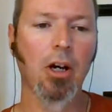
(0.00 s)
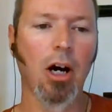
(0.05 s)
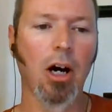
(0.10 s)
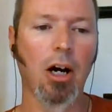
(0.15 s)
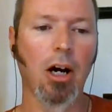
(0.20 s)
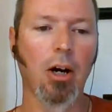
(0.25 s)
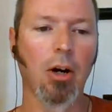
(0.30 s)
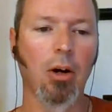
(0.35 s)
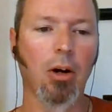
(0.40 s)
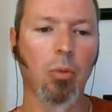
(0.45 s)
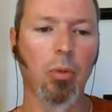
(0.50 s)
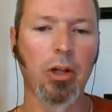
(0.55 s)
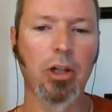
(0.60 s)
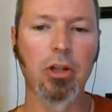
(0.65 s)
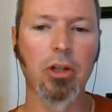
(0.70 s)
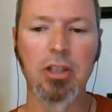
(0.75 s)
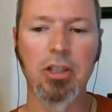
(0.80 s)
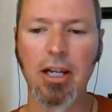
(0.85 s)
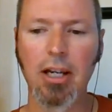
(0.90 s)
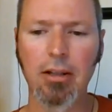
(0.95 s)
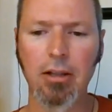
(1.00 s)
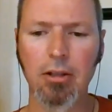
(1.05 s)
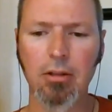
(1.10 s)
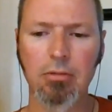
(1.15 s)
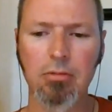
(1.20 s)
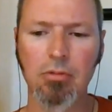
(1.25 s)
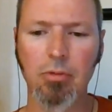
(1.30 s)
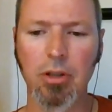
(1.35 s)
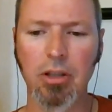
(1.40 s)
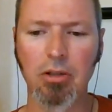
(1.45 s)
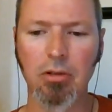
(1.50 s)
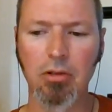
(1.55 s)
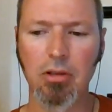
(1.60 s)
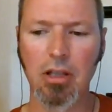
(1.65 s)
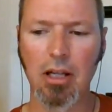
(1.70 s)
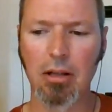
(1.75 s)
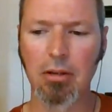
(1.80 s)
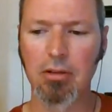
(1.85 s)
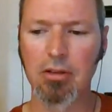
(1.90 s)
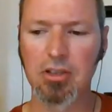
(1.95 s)
uh, we good together
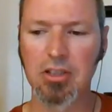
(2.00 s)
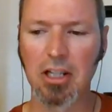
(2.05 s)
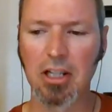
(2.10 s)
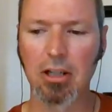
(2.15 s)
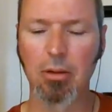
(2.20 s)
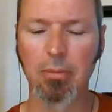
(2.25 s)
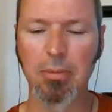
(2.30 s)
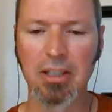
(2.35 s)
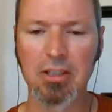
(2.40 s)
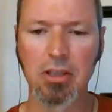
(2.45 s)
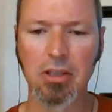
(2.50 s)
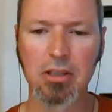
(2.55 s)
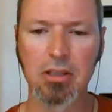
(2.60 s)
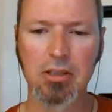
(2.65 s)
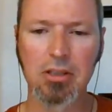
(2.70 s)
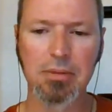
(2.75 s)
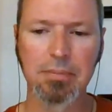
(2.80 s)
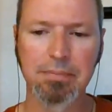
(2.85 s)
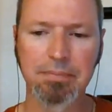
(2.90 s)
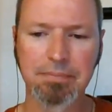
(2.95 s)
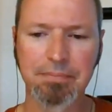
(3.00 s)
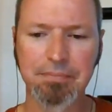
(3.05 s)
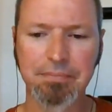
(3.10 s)
we that, does that all make sense